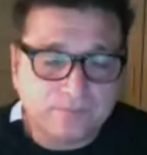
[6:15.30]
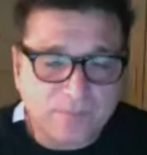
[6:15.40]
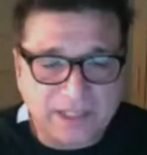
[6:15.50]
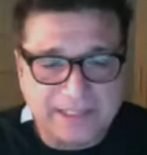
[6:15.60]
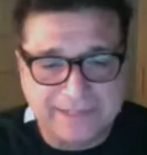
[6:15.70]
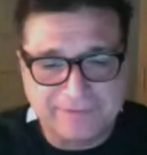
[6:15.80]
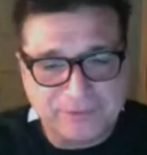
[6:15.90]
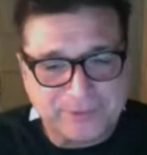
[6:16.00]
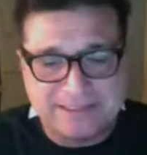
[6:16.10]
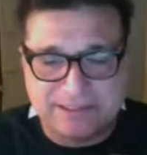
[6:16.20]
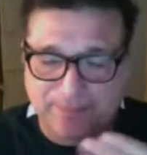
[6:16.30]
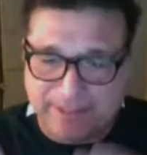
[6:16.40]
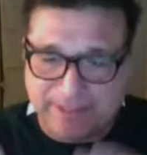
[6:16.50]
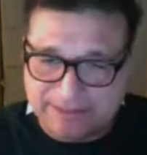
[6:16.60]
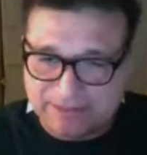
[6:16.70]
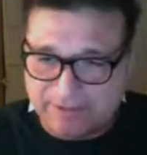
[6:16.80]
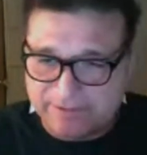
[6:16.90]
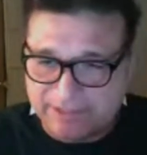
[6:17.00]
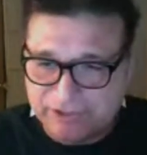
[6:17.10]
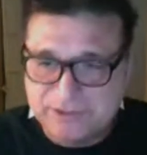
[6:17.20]
Layer 3 is the basics
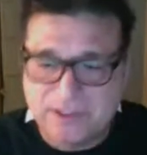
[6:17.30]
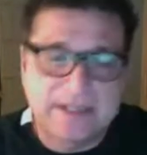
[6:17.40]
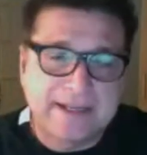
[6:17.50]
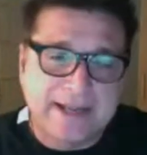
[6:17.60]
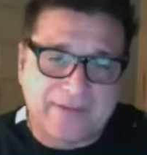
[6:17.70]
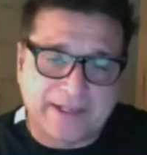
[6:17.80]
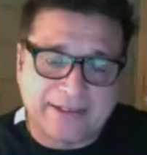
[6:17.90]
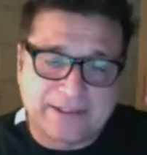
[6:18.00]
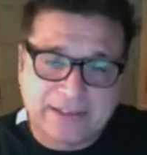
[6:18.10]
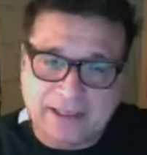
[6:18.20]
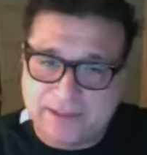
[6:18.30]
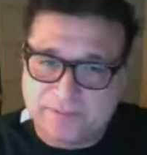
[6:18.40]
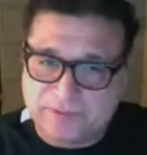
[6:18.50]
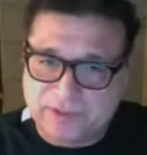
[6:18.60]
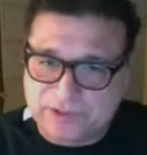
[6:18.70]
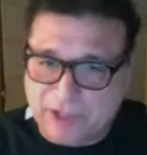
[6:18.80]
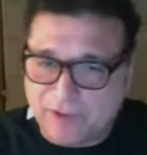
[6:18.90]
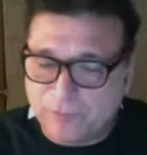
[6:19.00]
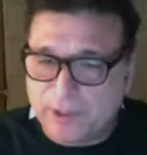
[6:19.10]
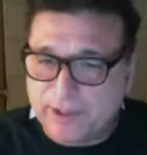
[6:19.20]
foundation, and then the
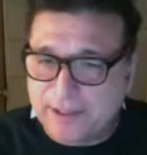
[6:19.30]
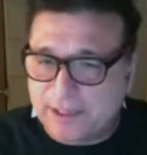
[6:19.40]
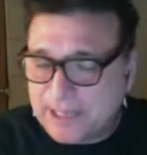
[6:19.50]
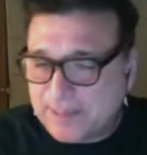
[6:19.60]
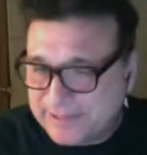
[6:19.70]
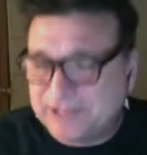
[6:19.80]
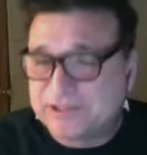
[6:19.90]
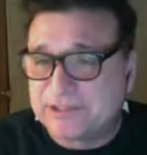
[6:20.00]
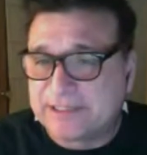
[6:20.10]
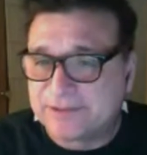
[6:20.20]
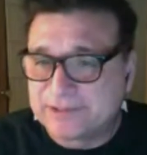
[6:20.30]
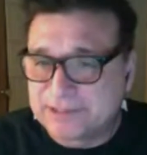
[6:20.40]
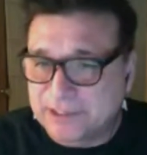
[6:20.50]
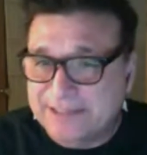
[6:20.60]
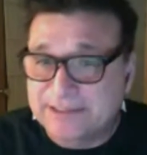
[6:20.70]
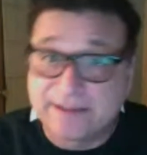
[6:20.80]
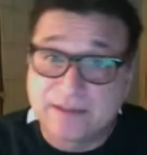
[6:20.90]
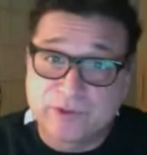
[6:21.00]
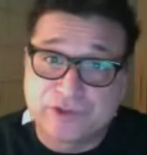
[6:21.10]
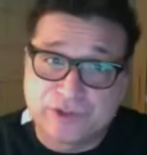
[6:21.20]
software application layer is the last layer,
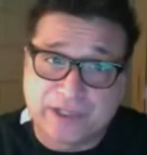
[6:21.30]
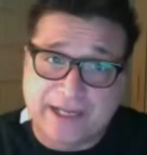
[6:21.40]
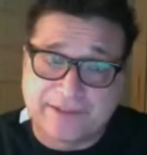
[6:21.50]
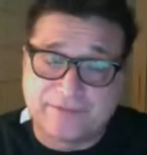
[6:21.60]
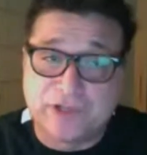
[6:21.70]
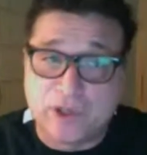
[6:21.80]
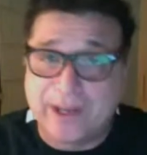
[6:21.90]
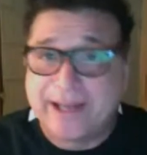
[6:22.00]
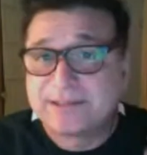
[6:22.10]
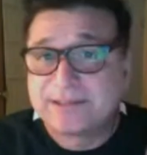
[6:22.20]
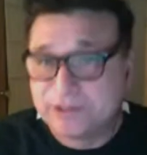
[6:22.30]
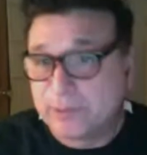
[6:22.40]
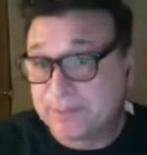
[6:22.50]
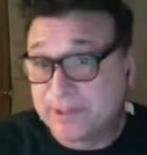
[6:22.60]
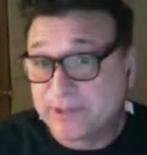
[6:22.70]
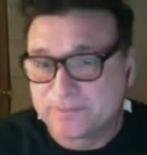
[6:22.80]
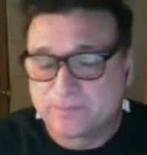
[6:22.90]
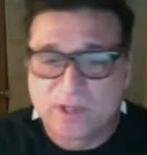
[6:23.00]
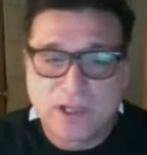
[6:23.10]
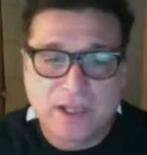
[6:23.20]
which you kind of know as your web browser.
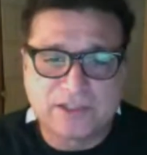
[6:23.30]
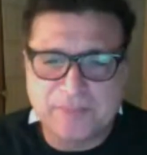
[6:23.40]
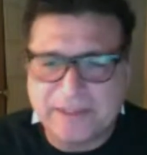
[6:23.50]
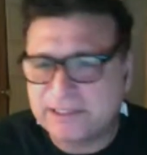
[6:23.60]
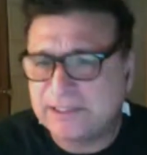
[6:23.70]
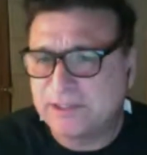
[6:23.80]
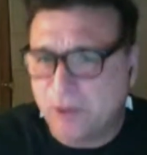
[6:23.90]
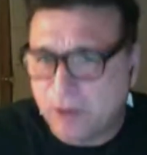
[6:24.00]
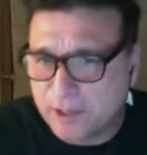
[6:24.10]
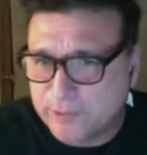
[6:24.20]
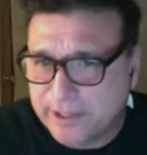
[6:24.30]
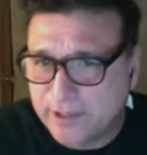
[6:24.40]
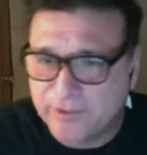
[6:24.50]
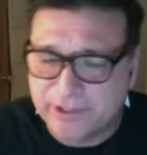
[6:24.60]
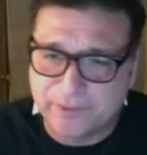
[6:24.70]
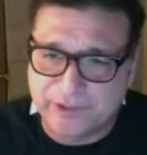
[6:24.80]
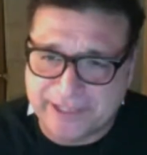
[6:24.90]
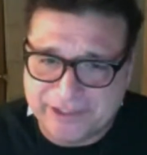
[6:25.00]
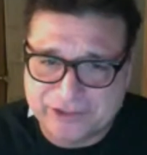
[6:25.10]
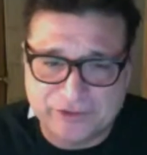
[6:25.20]
So it's basically the hardware, the
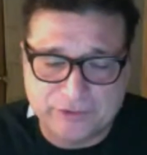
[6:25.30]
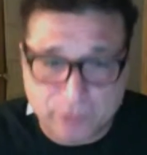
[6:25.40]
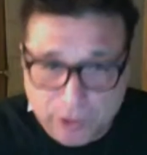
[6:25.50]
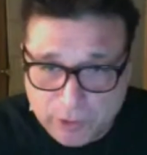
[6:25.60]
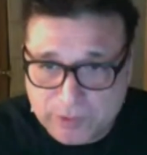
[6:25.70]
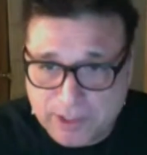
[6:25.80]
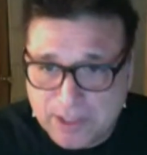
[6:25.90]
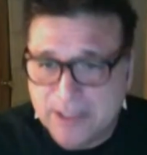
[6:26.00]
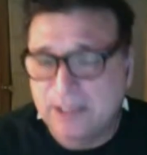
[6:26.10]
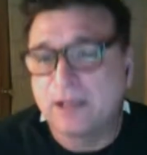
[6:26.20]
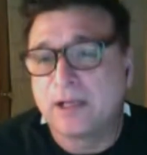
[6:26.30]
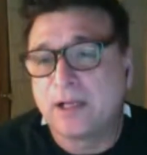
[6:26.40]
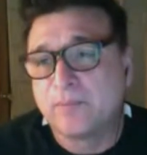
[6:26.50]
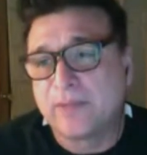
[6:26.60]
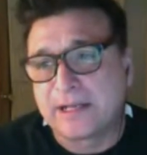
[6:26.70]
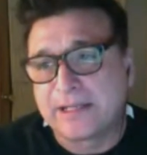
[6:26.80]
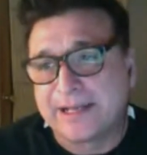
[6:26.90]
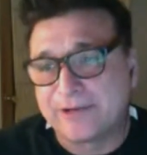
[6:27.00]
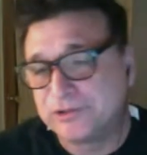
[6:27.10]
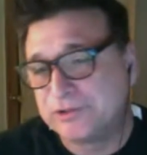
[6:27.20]
communication, the road that
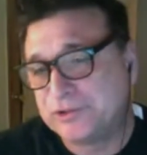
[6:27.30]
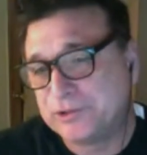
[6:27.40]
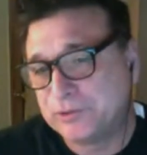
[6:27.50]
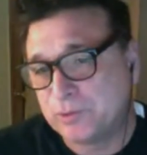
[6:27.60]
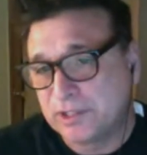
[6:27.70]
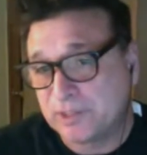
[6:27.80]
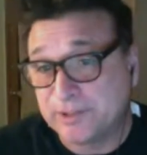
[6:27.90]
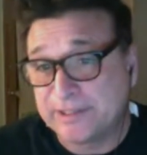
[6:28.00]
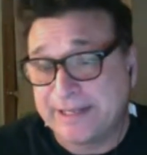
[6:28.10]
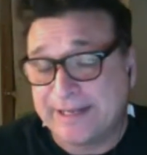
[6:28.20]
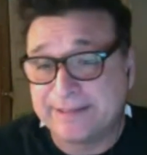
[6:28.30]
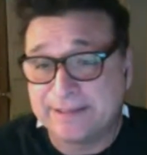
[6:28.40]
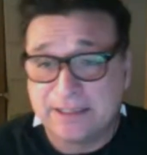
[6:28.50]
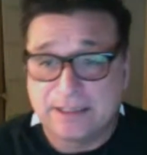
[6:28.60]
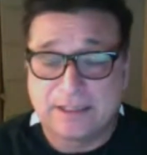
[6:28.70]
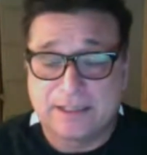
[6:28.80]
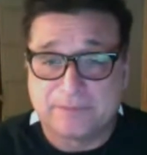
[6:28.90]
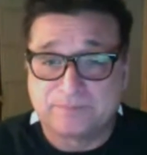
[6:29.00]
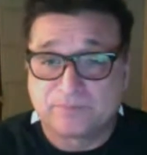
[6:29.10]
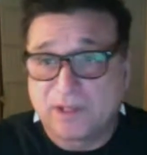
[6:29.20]
allows you to communicate
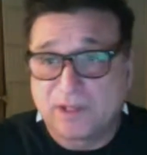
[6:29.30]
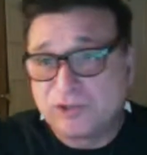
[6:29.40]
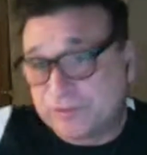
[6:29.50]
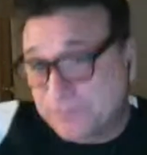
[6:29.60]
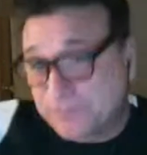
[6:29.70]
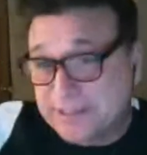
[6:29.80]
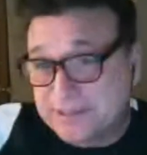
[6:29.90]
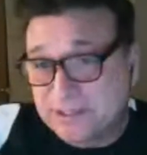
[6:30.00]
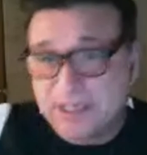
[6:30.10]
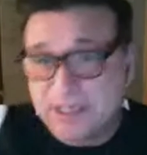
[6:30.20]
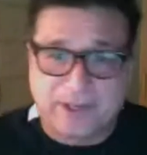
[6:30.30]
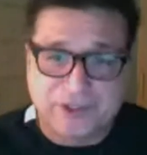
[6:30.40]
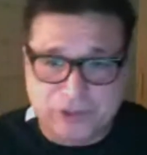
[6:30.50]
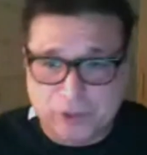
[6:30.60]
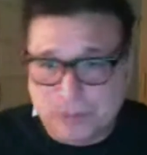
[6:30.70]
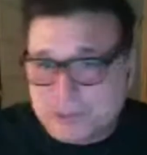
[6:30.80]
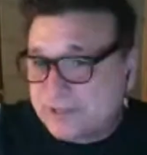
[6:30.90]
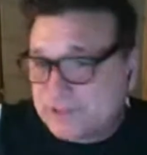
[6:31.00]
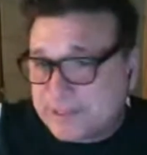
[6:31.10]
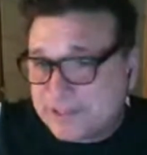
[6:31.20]
to your friends, because you go browser to
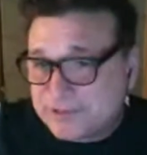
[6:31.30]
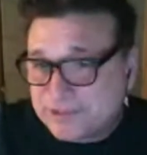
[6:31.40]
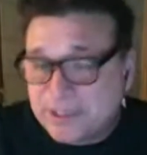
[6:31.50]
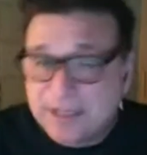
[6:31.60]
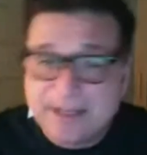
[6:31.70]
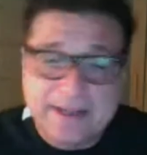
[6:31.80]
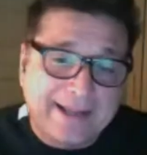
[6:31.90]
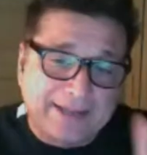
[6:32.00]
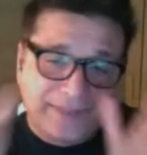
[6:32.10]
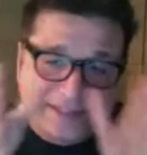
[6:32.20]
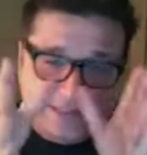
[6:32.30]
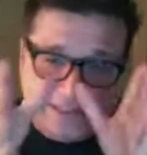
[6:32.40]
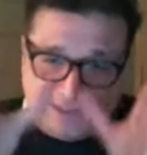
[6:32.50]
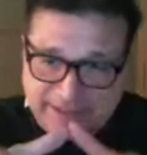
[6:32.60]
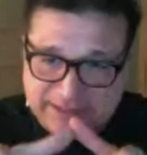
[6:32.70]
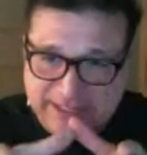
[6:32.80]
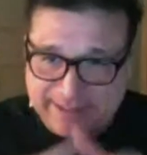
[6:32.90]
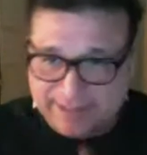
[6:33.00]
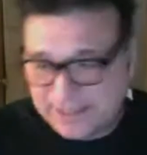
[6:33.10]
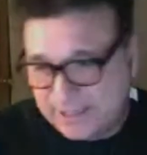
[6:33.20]
browser, and basically the inside
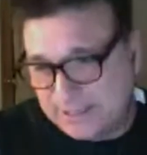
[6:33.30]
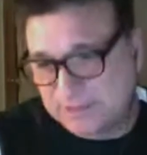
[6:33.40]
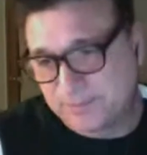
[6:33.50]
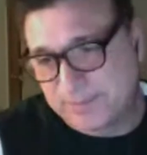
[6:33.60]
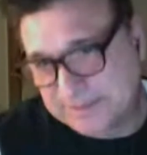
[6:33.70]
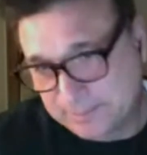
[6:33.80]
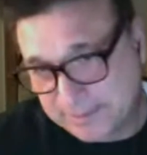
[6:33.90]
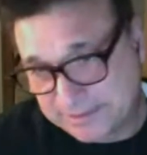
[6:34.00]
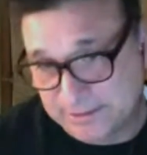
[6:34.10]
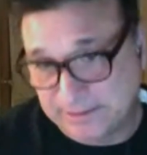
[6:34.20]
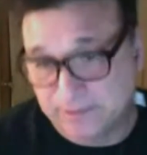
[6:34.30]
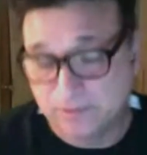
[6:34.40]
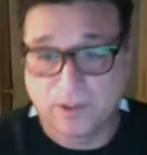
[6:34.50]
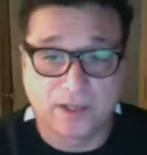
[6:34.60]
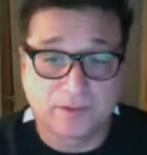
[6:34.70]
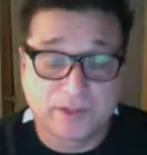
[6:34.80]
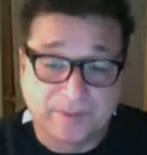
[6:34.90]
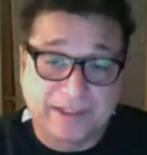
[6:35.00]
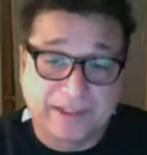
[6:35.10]
is basically can be